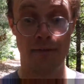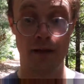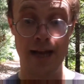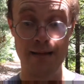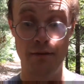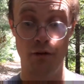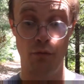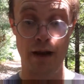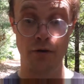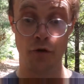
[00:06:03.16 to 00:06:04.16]
the games are
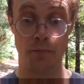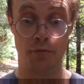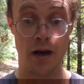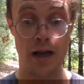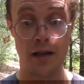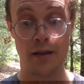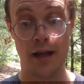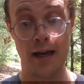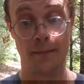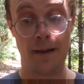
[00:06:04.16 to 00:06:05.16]
way overpriced,
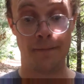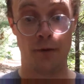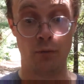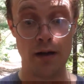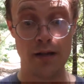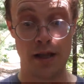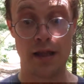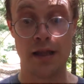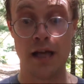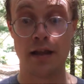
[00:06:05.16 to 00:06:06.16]
and I mean, for what the
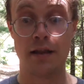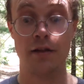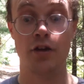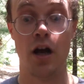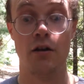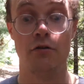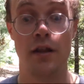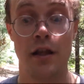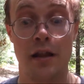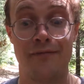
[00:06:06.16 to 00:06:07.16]

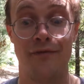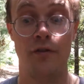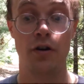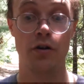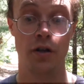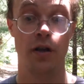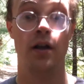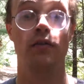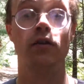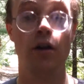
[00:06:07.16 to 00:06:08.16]
$60 is for
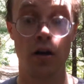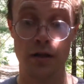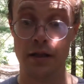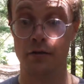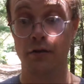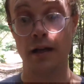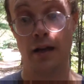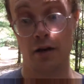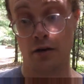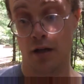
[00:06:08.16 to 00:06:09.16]
a console
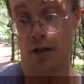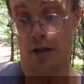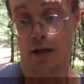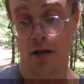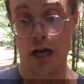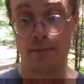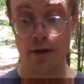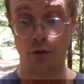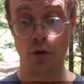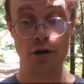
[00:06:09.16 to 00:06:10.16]
here, I
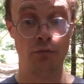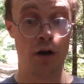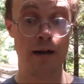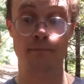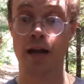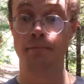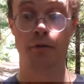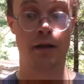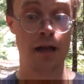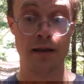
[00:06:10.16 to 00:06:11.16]
mean, no wonder why people
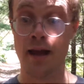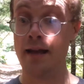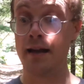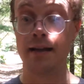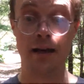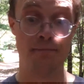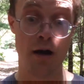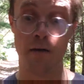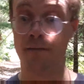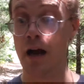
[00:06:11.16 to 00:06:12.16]
say, hey, I can get a
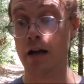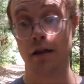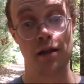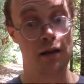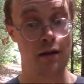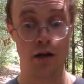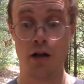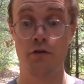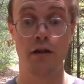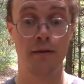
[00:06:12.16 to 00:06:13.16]
better value of
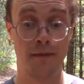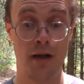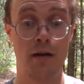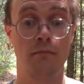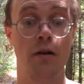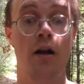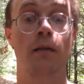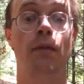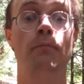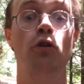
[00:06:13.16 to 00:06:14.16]
$60
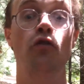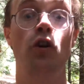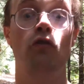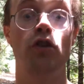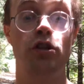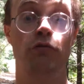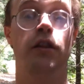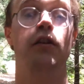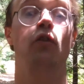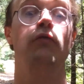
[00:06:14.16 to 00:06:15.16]
by moving over to
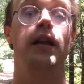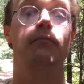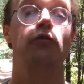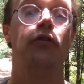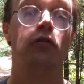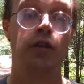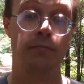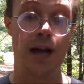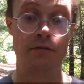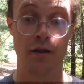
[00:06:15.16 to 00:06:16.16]
Sony, moving over to
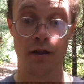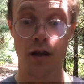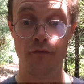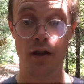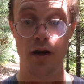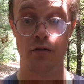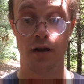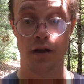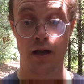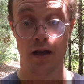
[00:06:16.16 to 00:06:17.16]
Microsoft here.
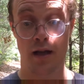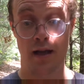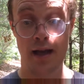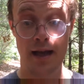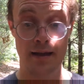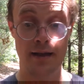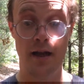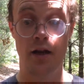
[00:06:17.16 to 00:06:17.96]
And